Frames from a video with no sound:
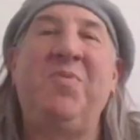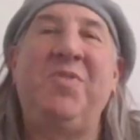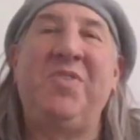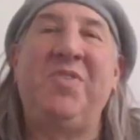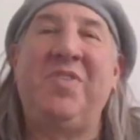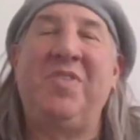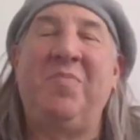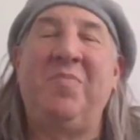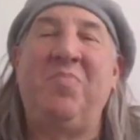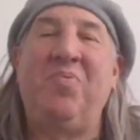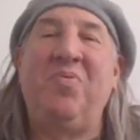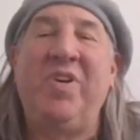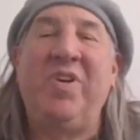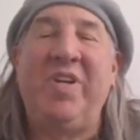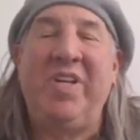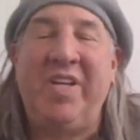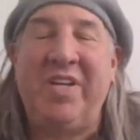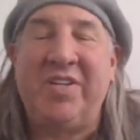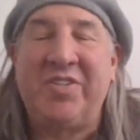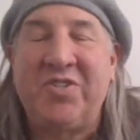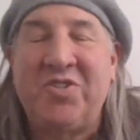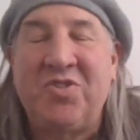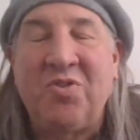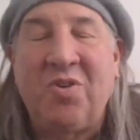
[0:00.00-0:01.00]
was a pretty
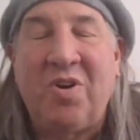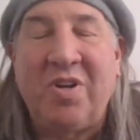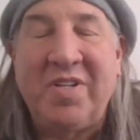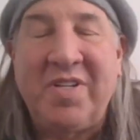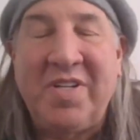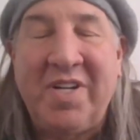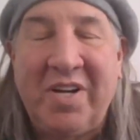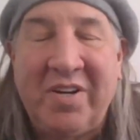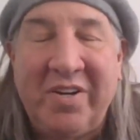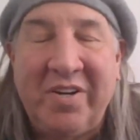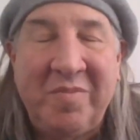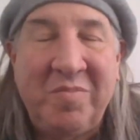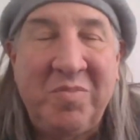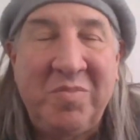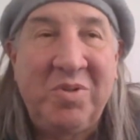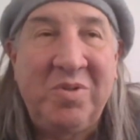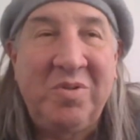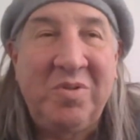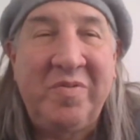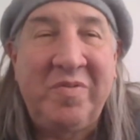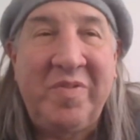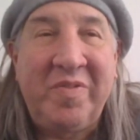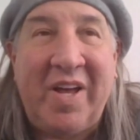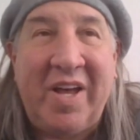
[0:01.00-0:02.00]
extraordinary
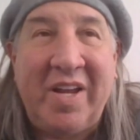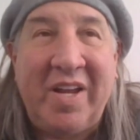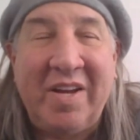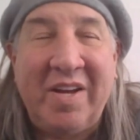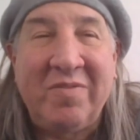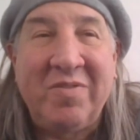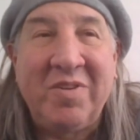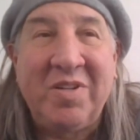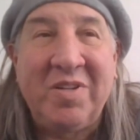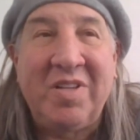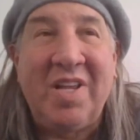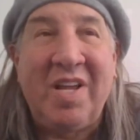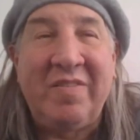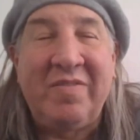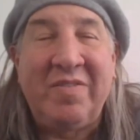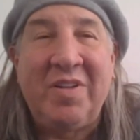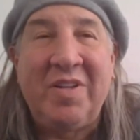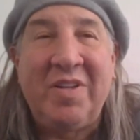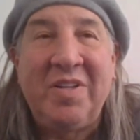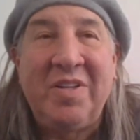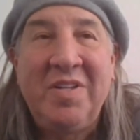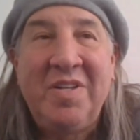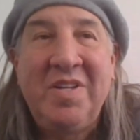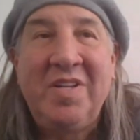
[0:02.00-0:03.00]
move on every
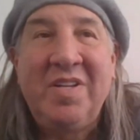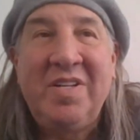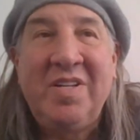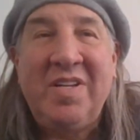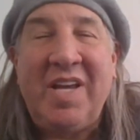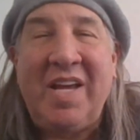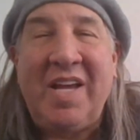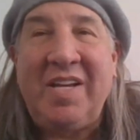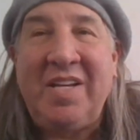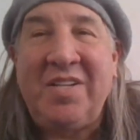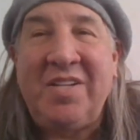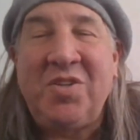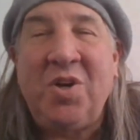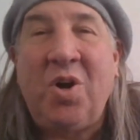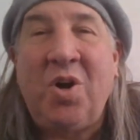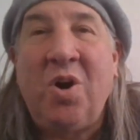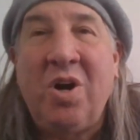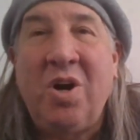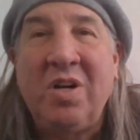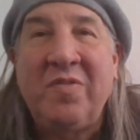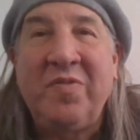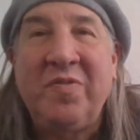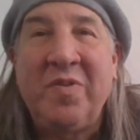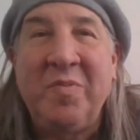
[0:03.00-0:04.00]
level and it's
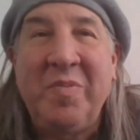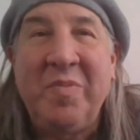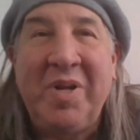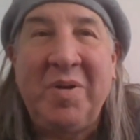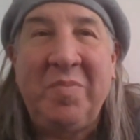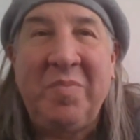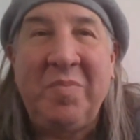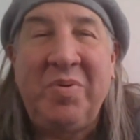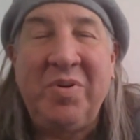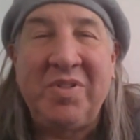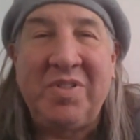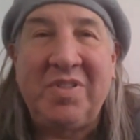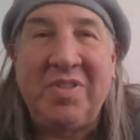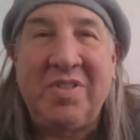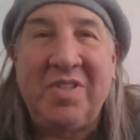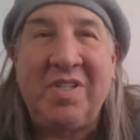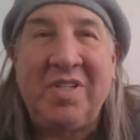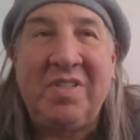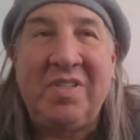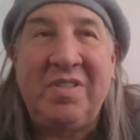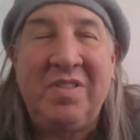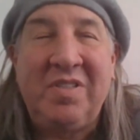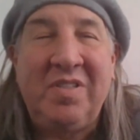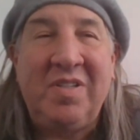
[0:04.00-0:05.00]
hard for me to put
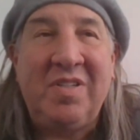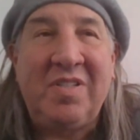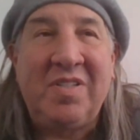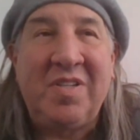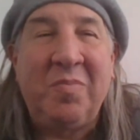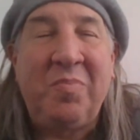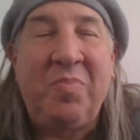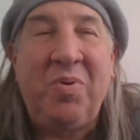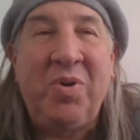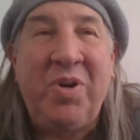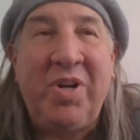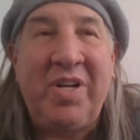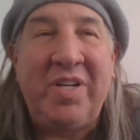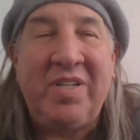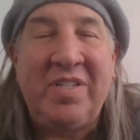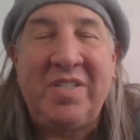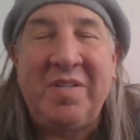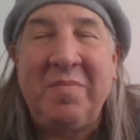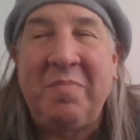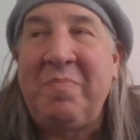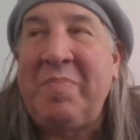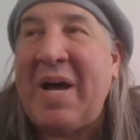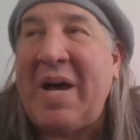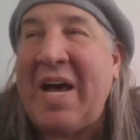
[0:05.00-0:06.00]
to put it
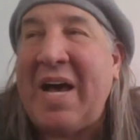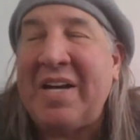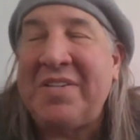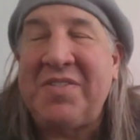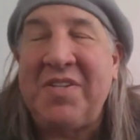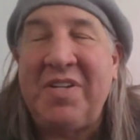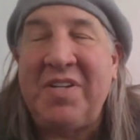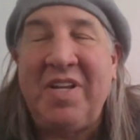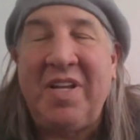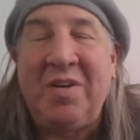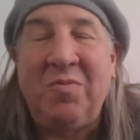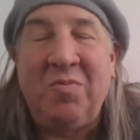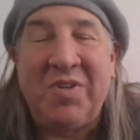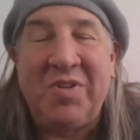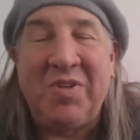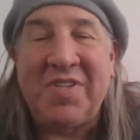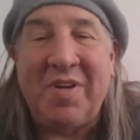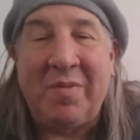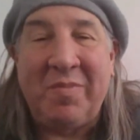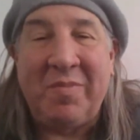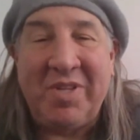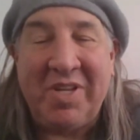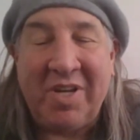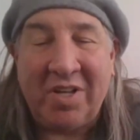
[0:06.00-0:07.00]
to box it in with
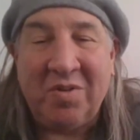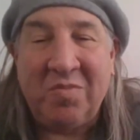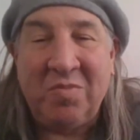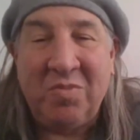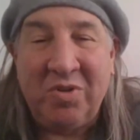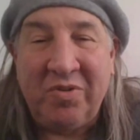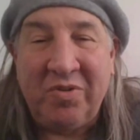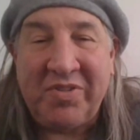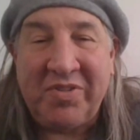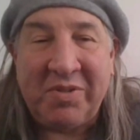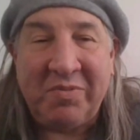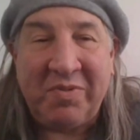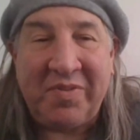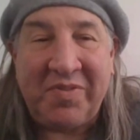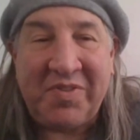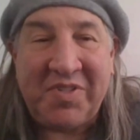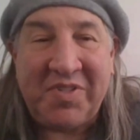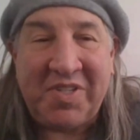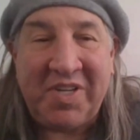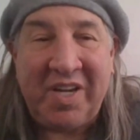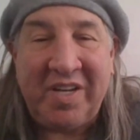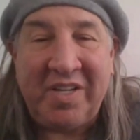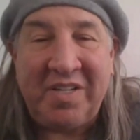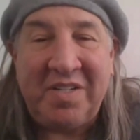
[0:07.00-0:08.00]
some of the other moves that we've
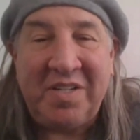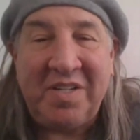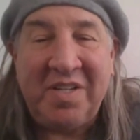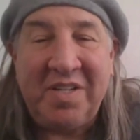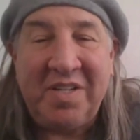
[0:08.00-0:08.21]
seen